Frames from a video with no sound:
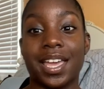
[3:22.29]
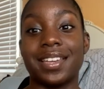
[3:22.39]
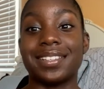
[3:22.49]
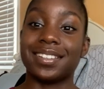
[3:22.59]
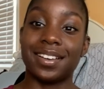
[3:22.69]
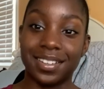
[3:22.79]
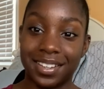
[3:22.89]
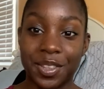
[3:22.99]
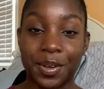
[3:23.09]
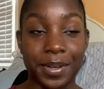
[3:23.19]
is
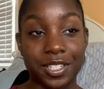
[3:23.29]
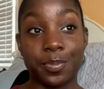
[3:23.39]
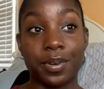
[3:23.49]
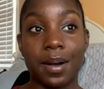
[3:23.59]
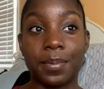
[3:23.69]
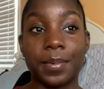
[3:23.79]
another major problem.